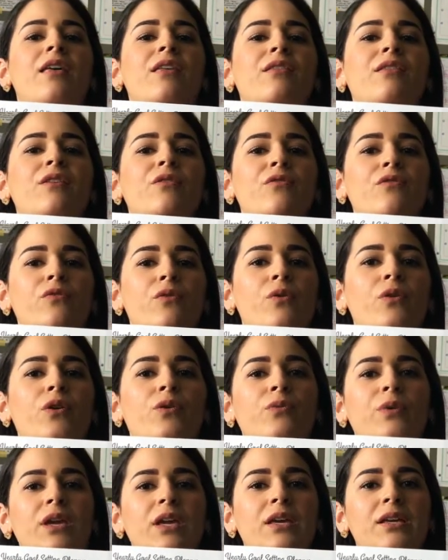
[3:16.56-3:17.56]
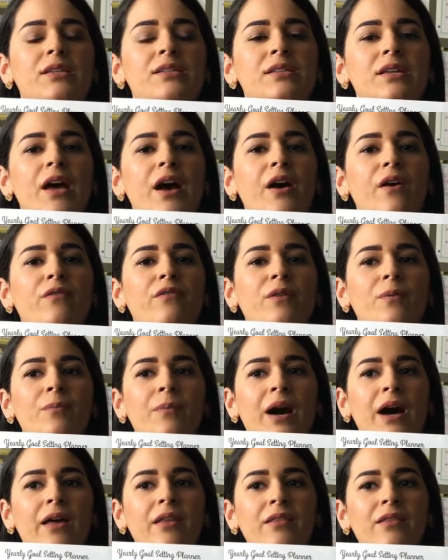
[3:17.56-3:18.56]
the 4 weeks of the
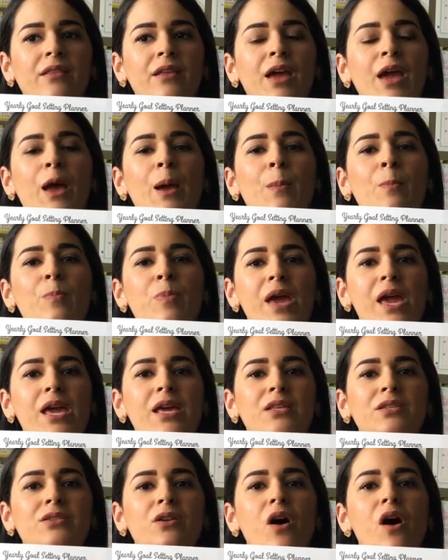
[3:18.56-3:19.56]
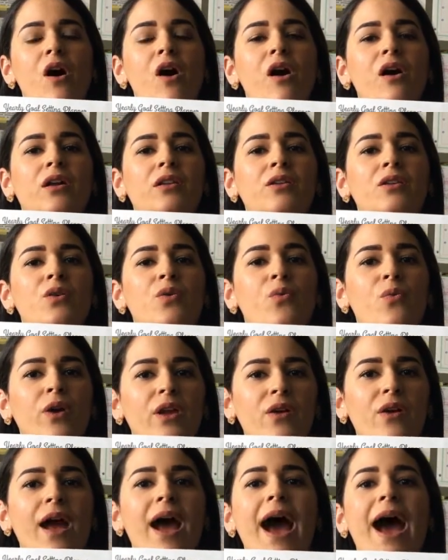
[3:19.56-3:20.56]
month based on what
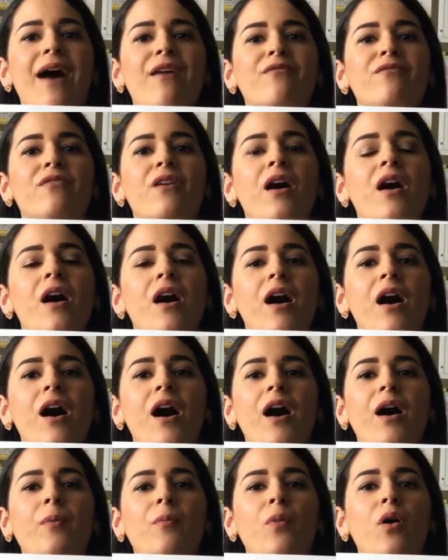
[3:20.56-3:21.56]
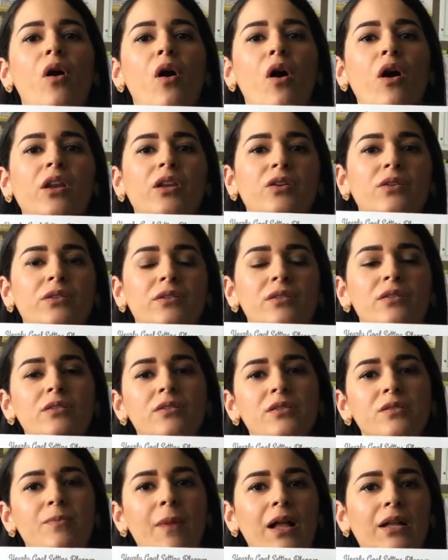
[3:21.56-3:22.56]
you have on your
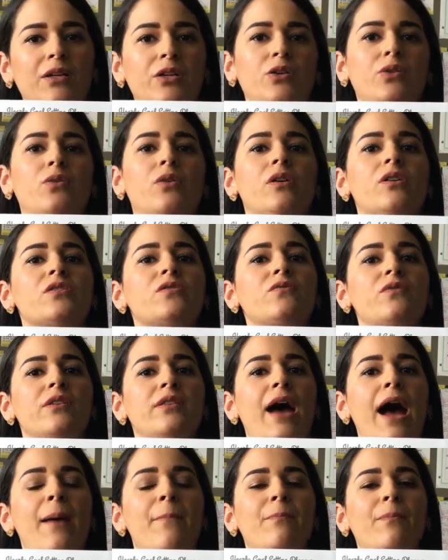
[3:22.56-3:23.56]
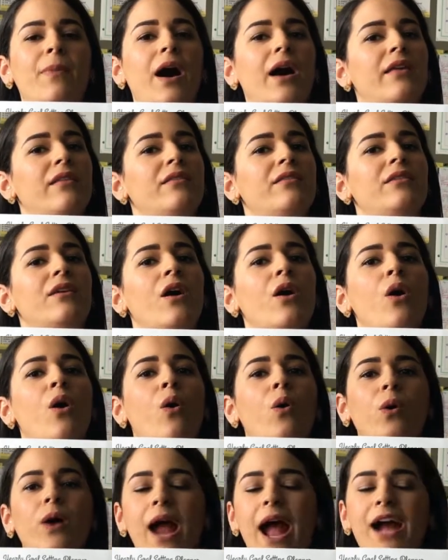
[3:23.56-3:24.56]
smaller goals for that month
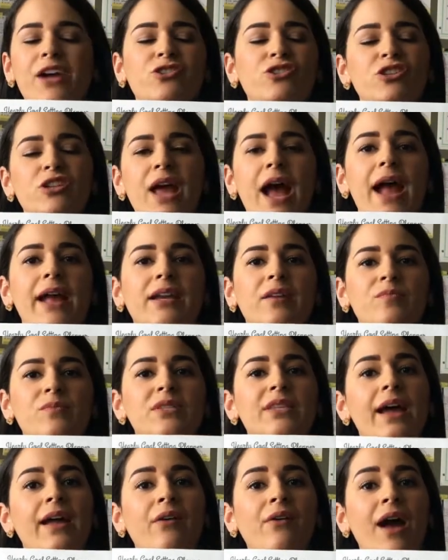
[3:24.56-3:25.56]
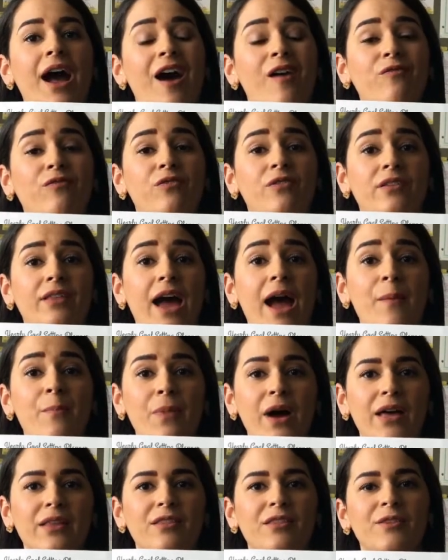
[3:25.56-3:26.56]
or action items that you have for that
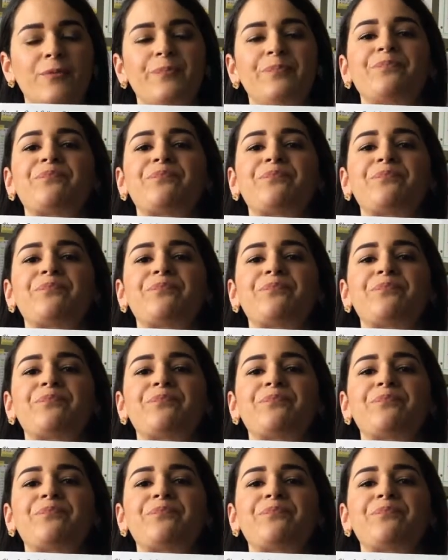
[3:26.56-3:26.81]
month.